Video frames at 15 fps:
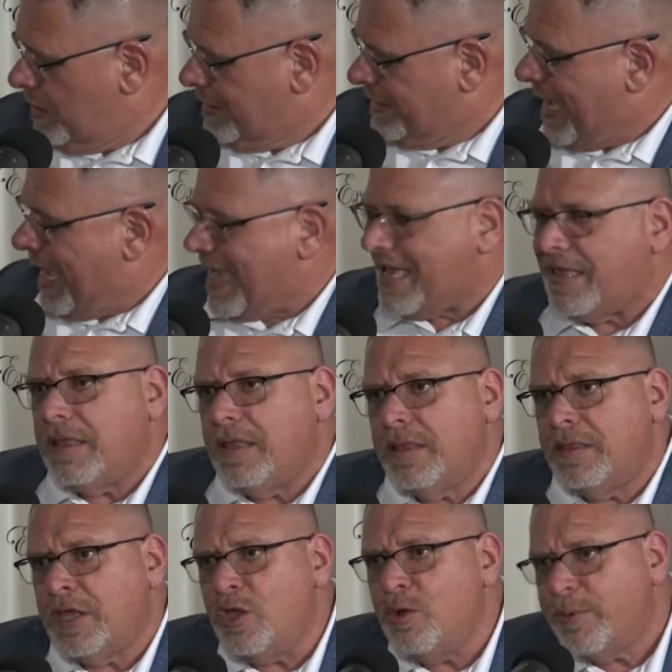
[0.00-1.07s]
take
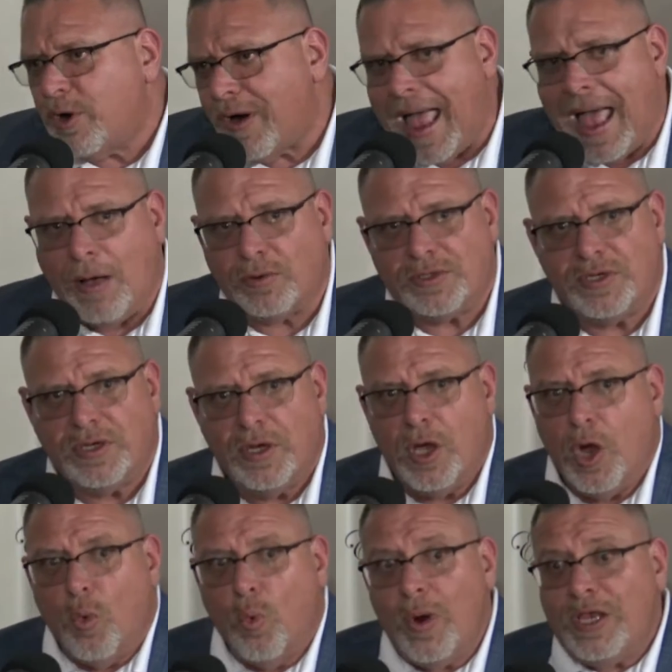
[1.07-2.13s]
the humidor out,
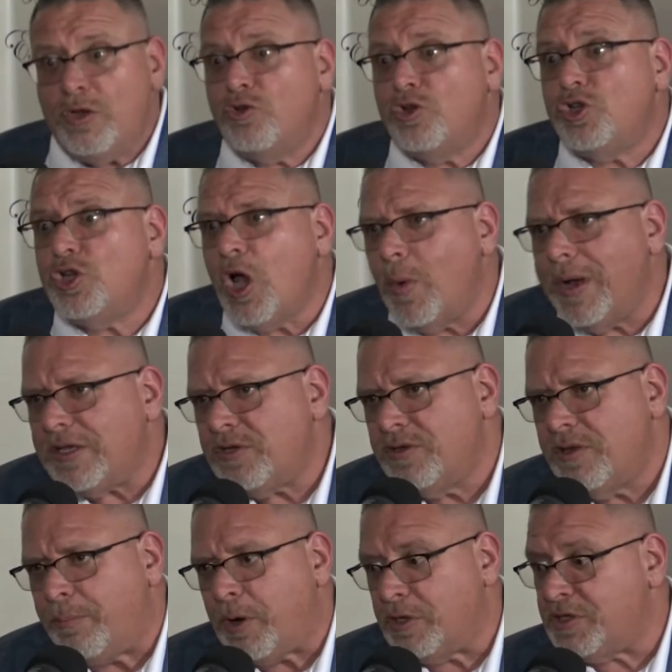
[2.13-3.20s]
when you show it to
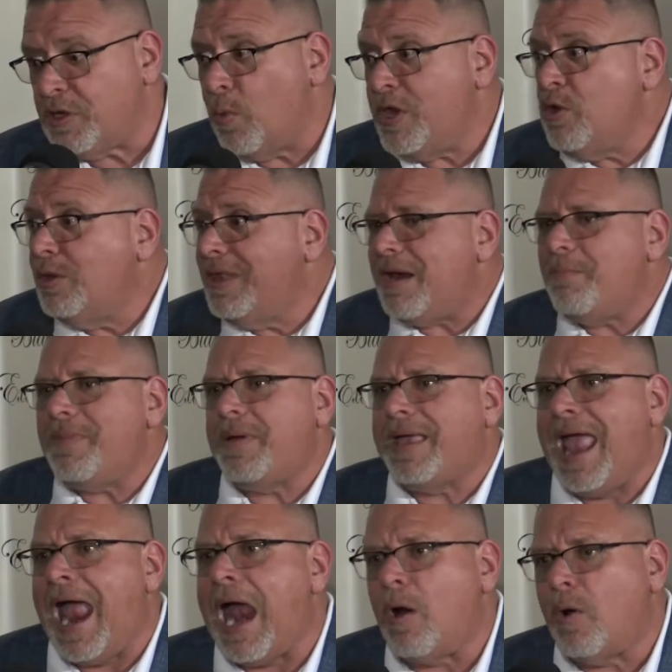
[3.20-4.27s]
the person, when you let them
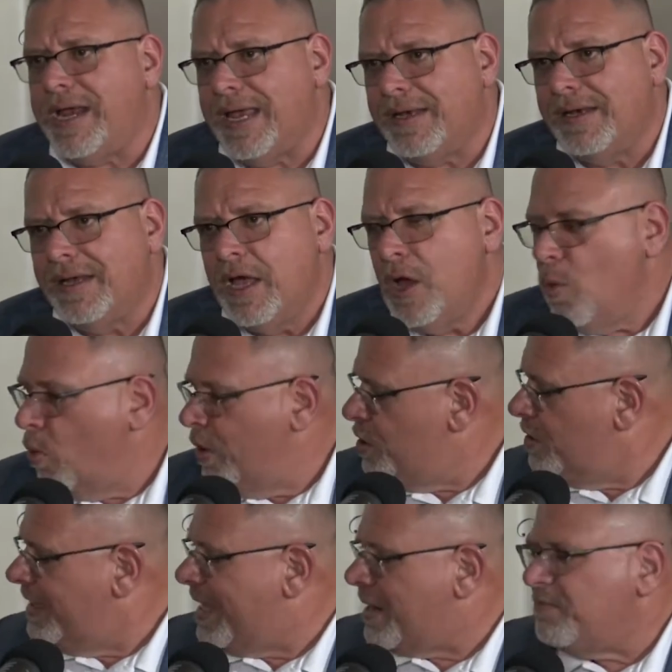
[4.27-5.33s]
carry it, when
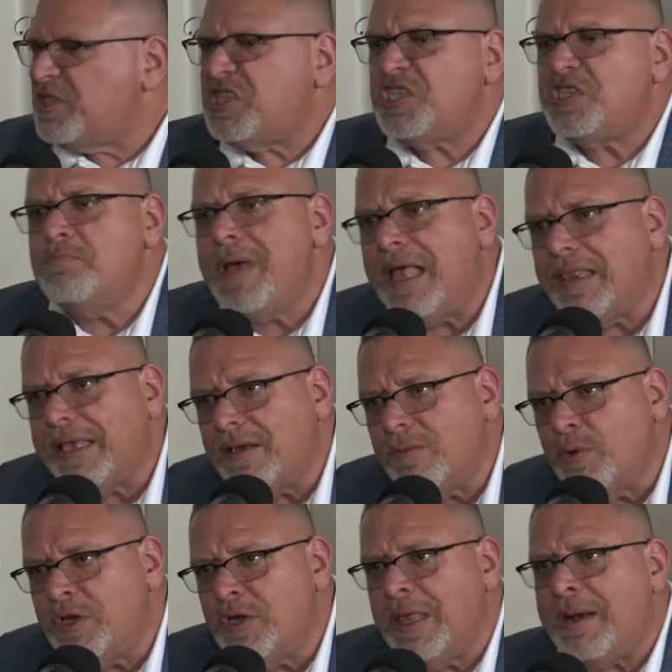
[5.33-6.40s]
you let them smell it,
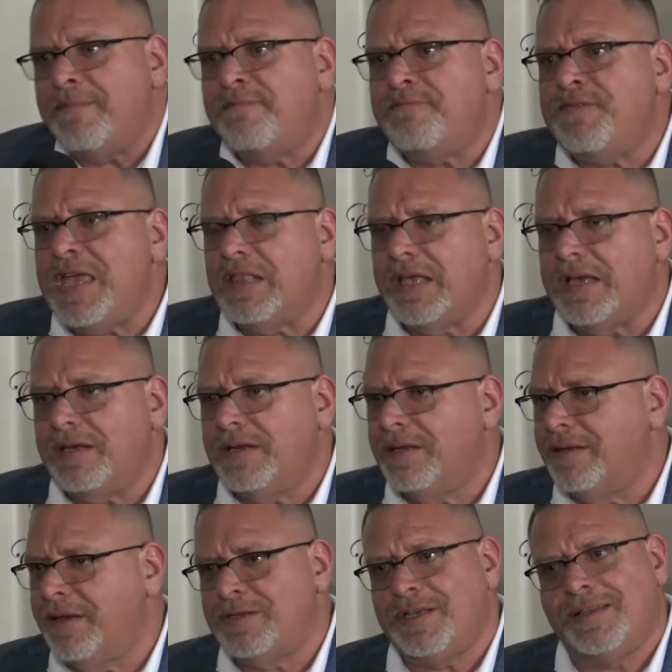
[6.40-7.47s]
when you let them feel it,
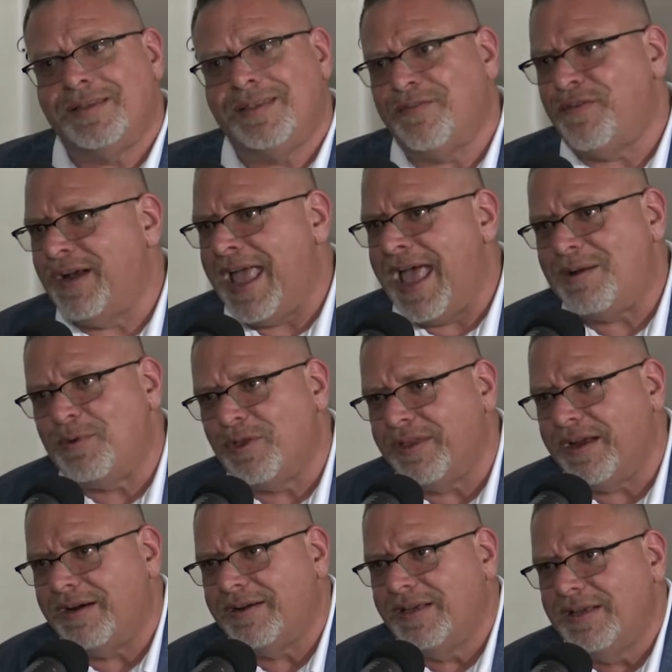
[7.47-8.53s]
there's a different animal
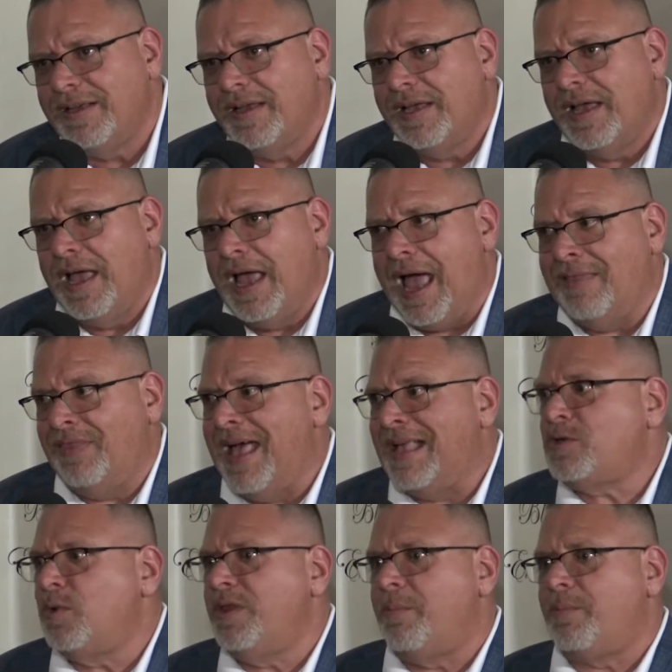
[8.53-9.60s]
there and
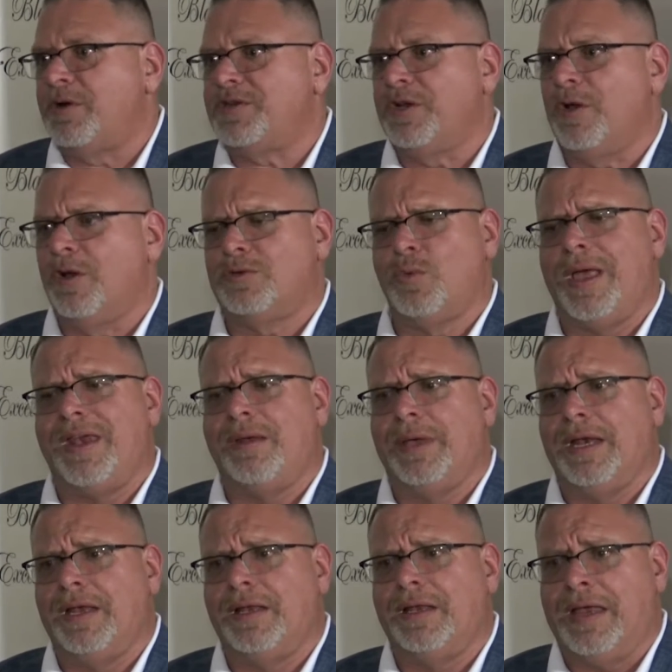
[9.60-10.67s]
that's when the person goes wait a
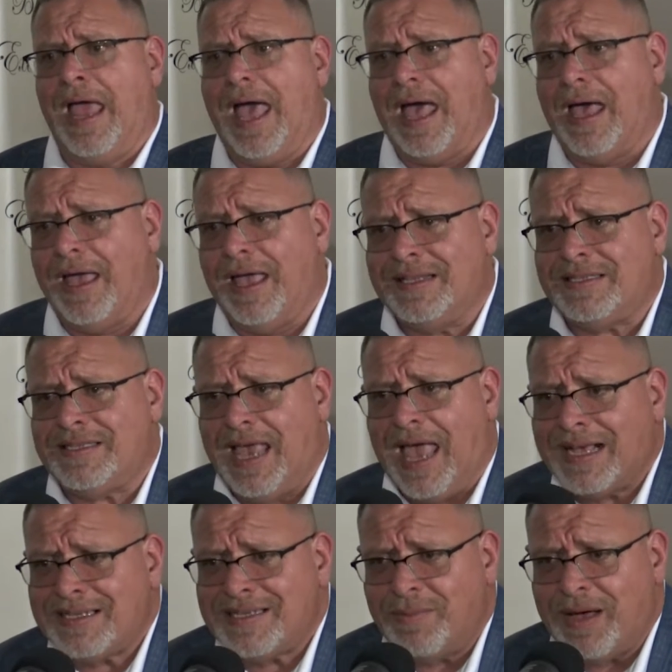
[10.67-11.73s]
minute yeah it's
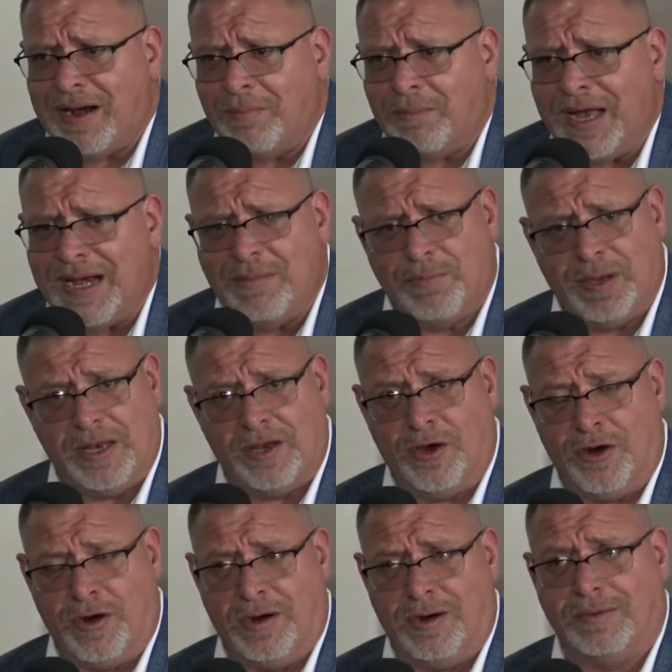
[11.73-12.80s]
x amount of money but
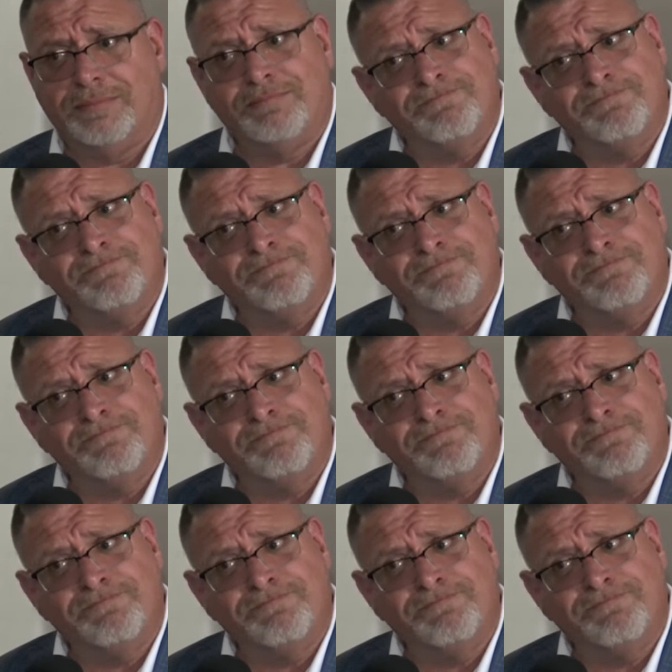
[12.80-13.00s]
you're